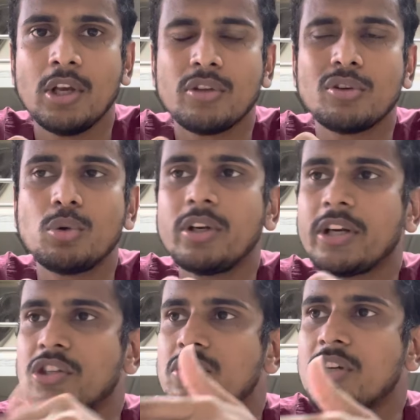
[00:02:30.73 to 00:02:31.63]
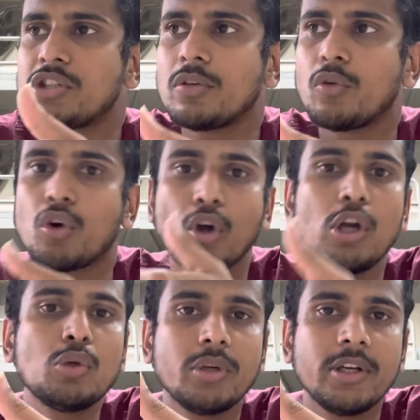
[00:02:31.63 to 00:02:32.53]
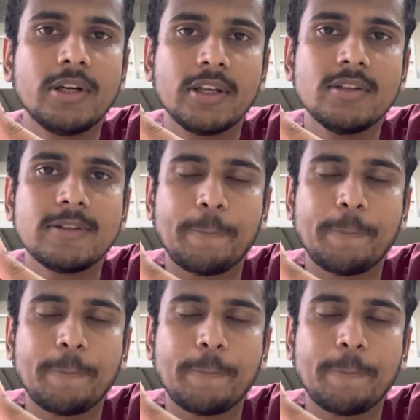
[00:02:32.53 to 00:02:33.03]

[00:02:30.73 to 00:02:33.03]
So during registration, what all you need is,